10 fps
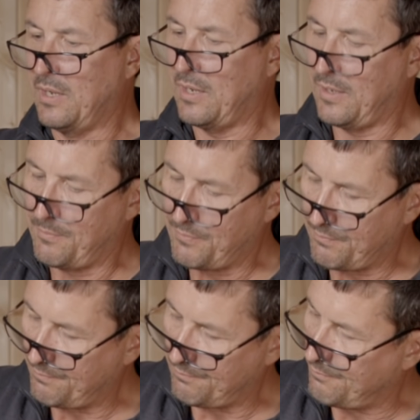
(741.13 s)
Um,
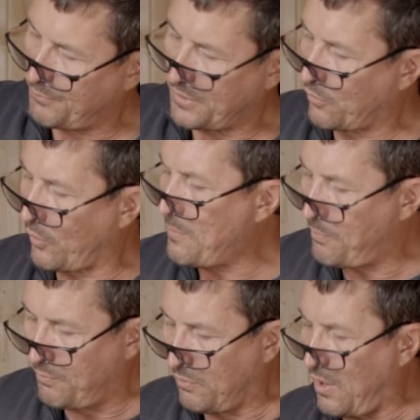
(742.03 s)
but great,
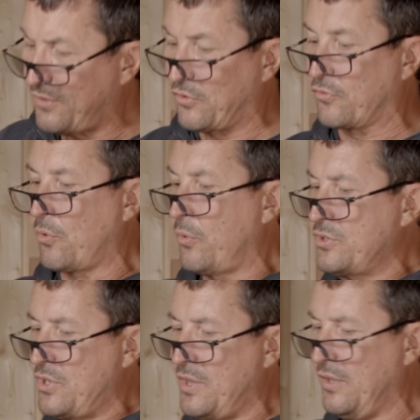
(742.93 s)
lots of
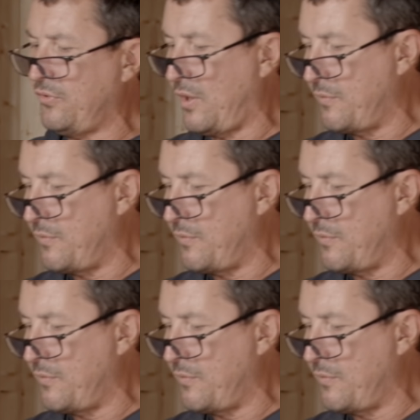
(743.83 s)
storage in this.